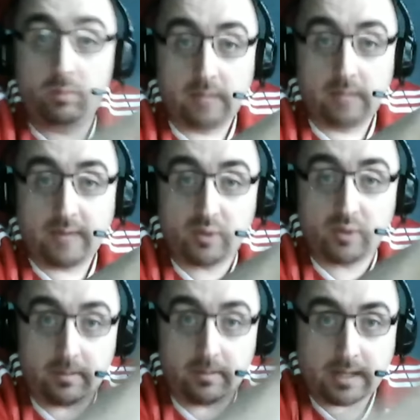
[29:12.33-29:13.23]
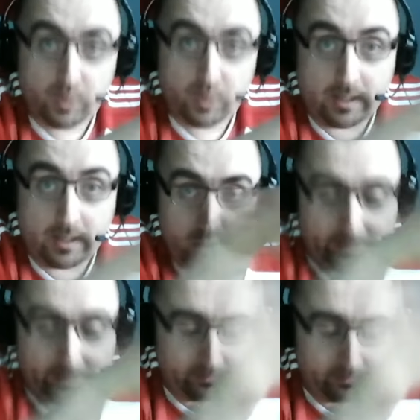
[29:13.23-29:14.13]
live stream next week as
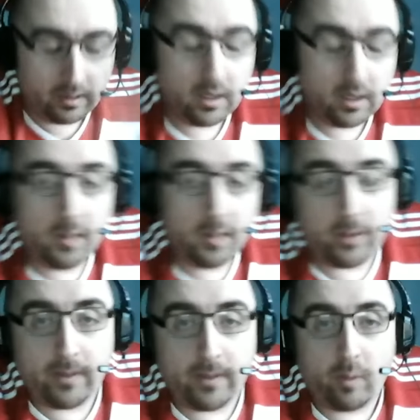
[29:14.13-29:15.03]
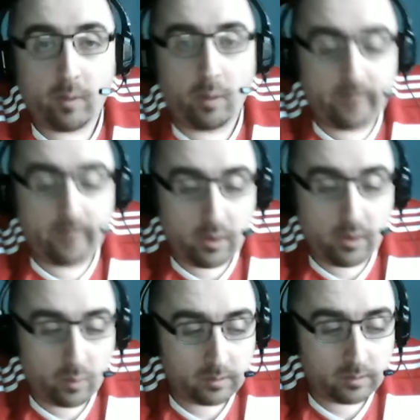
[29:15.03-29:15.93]
well. But there'll be a Raw
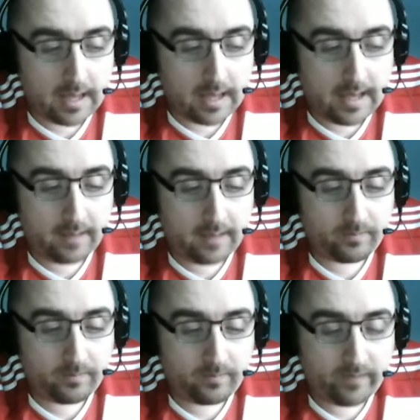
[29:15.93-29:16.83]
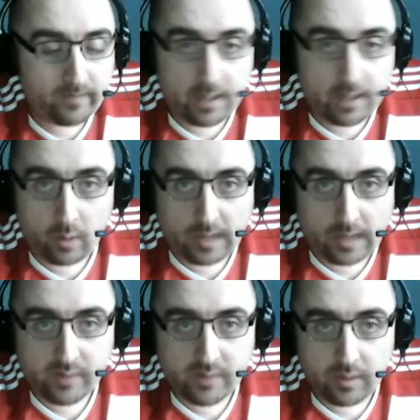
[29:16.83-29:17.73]
review video
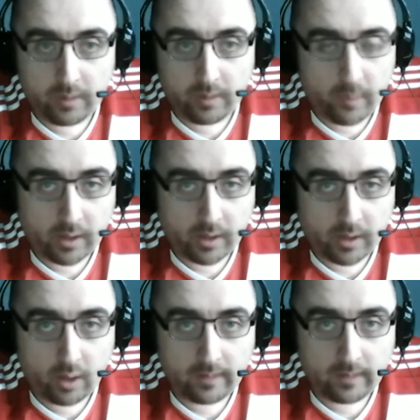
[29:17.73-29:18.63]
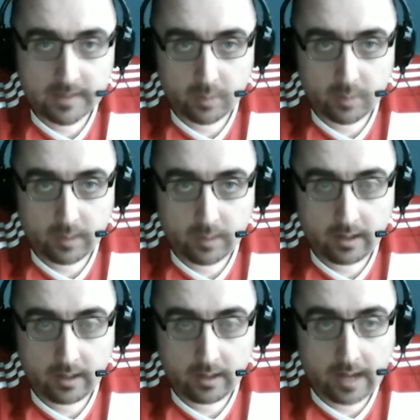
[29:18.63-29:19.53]
live stream, whatever you want to call it, this week
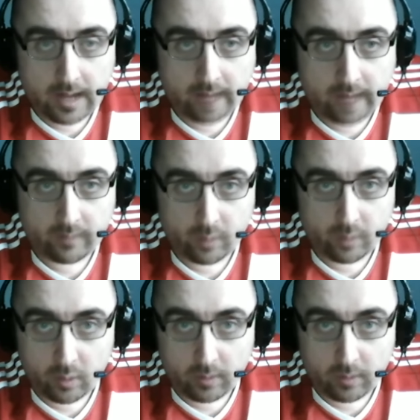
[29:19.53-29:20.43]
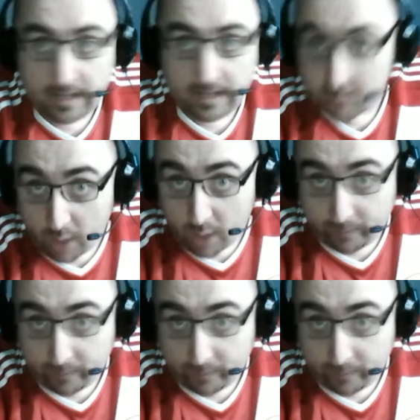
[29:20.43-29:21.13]
after the Royal Rumble, as normal.